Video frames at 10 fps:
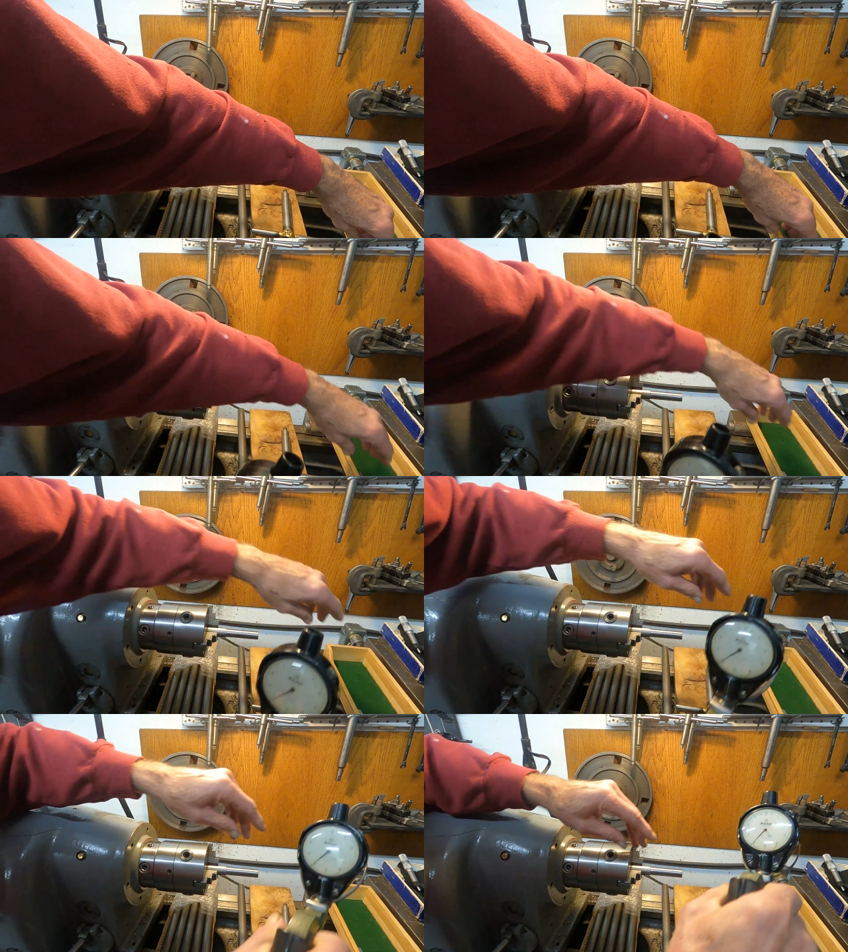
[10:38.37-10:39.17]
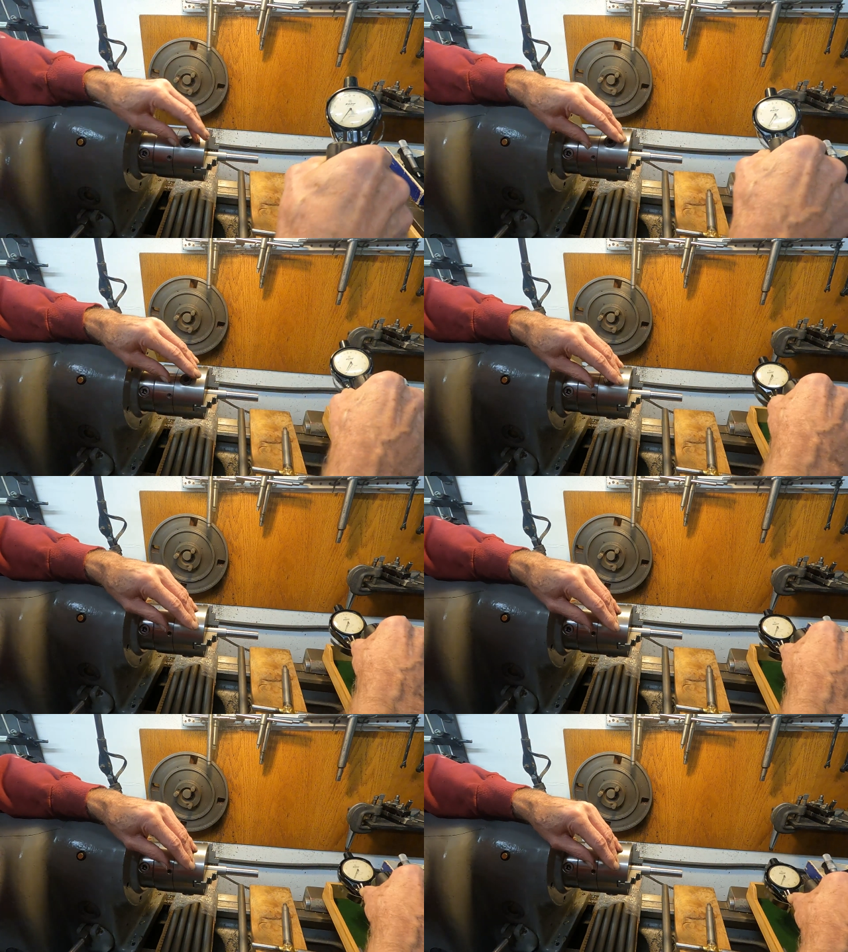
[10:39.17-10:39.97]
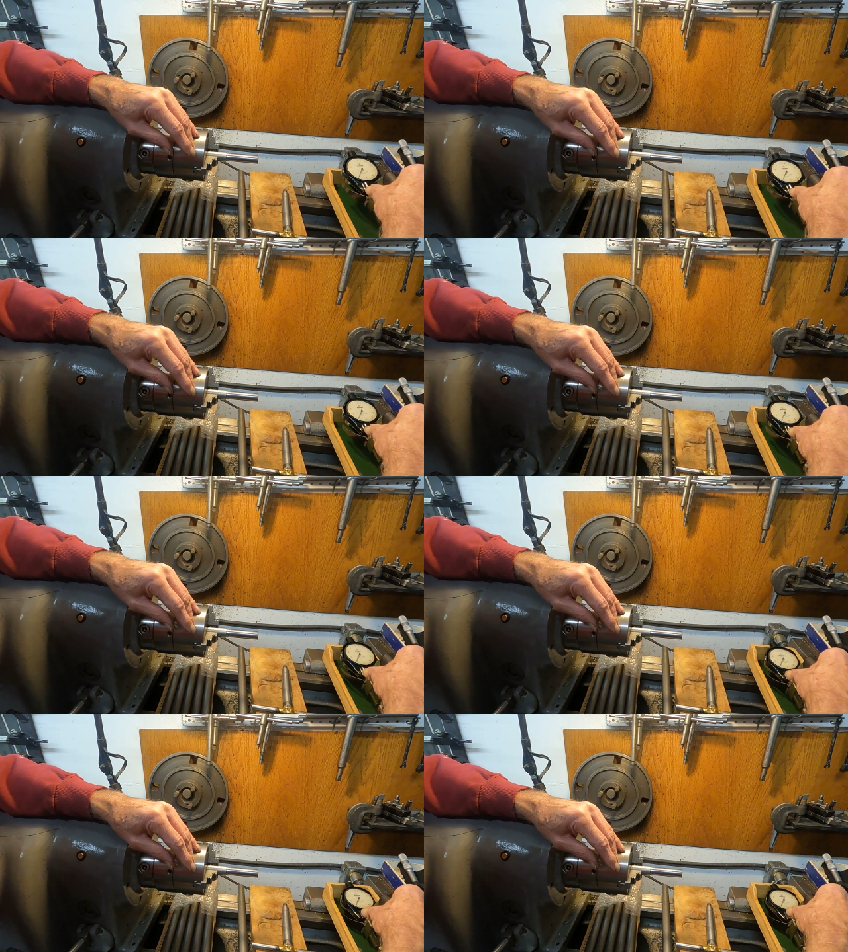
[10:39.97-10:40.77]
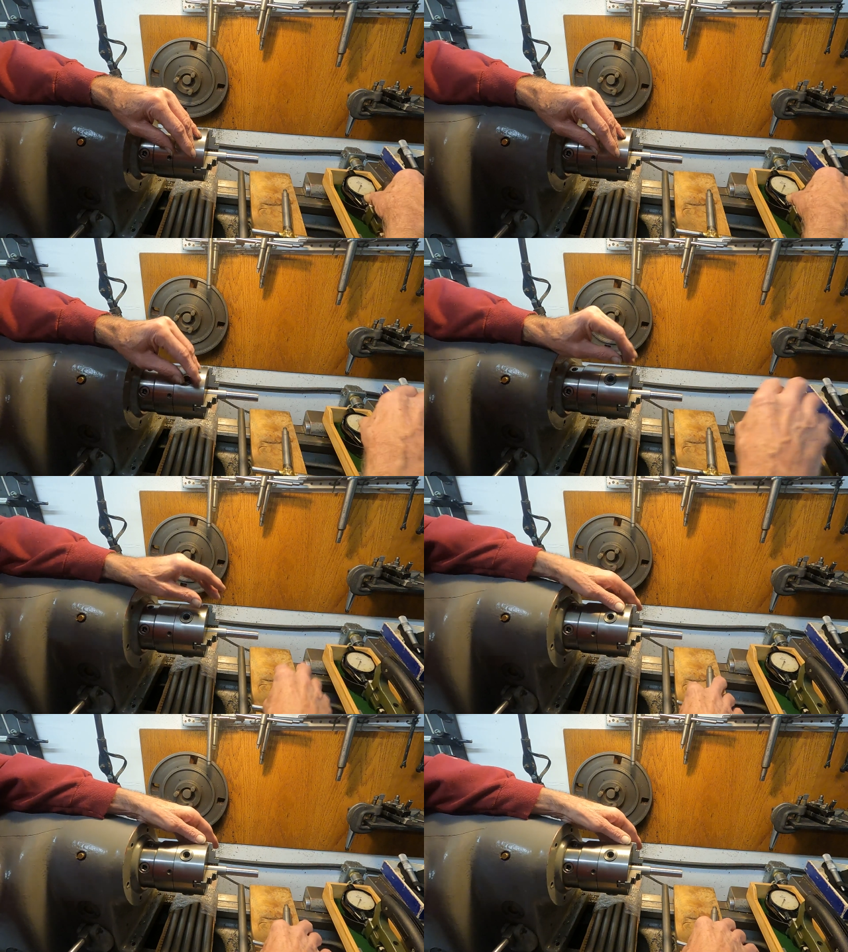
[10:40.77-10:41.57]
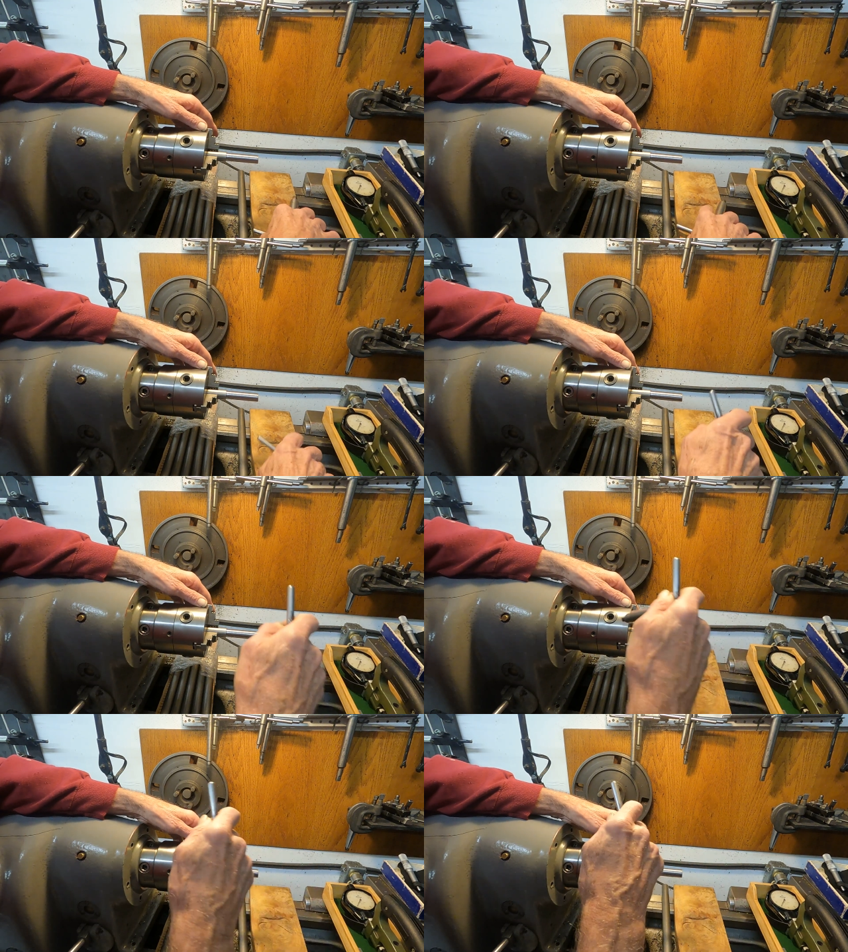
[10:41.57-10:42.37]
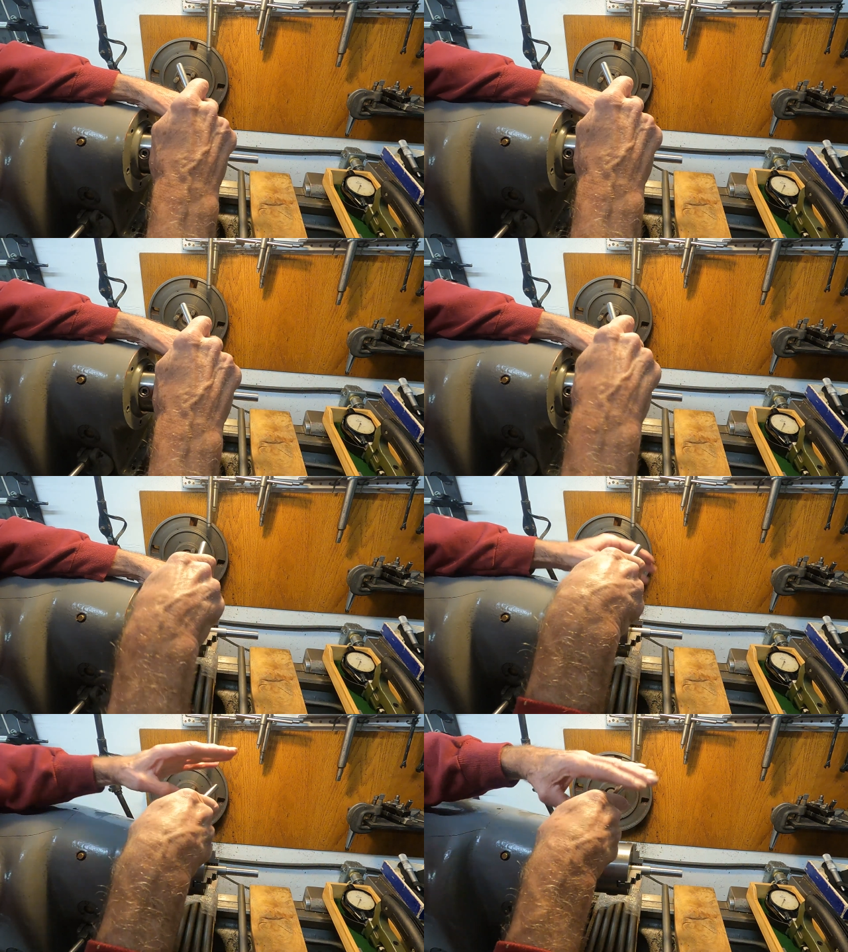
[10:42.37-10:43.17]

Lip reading: Nobody's mouth can be seen.